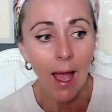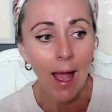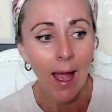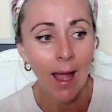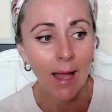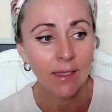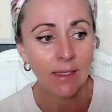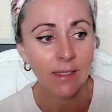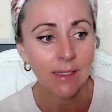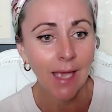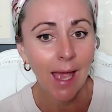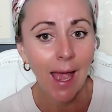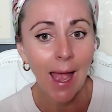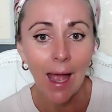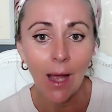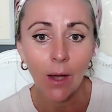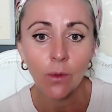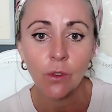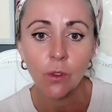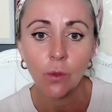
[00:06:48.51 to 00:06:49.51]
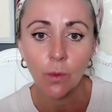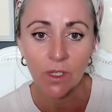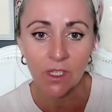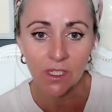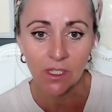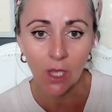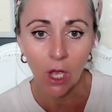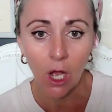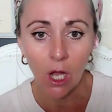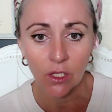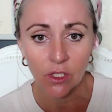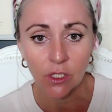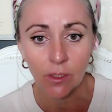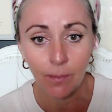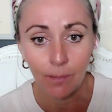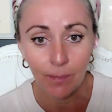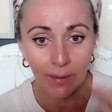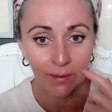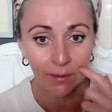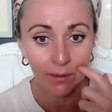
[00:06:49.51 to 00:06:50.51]
And how do we start to
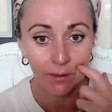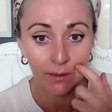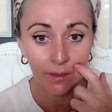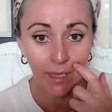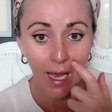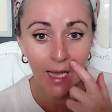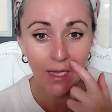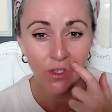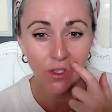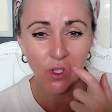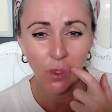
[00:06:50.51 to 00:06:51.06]
build that?